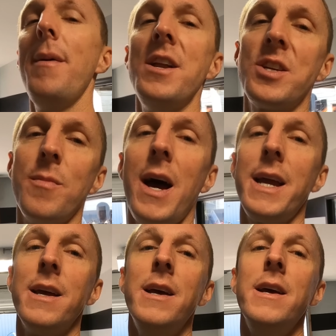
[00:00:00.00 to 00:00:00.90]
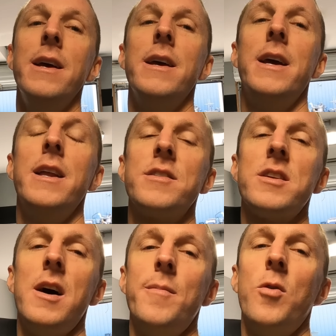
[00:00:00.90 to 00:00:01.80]
Magic Mike. Hit us
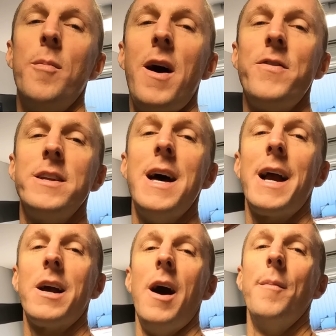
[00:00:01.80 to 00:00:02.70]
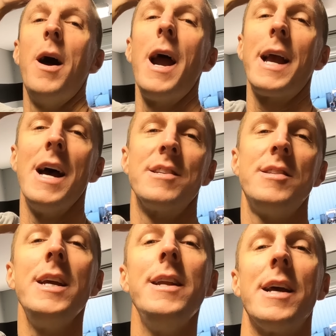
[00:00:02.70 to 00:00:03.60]
up, moremafia.com. All right, guys,
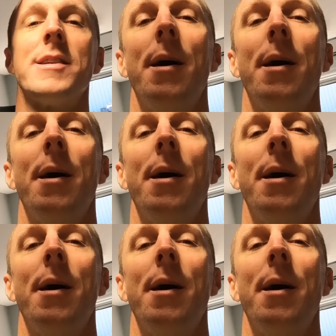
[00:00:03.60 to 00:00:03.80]
see you next